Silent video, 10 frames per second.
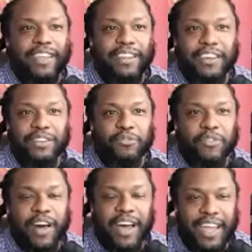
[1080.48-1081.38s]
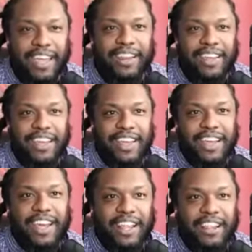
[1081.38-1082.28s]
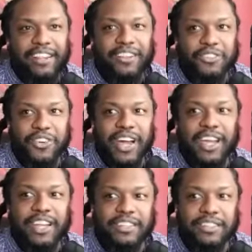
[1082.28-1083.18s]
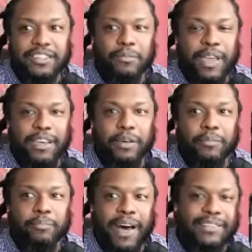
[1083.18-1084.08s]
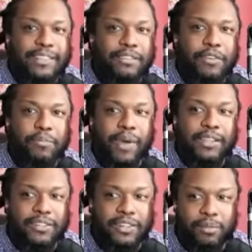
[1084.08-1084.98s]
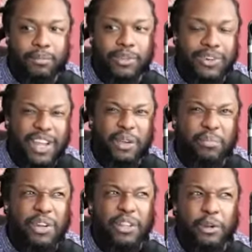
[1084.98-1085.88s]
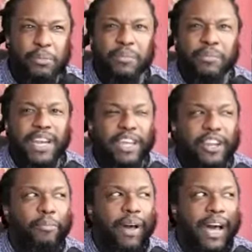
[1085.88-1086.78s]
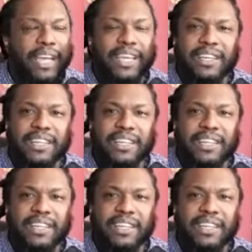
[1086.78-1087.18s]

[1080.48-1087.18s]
the good fight. They're trying to make a positive impact on the community and put a little bit of money in their pocket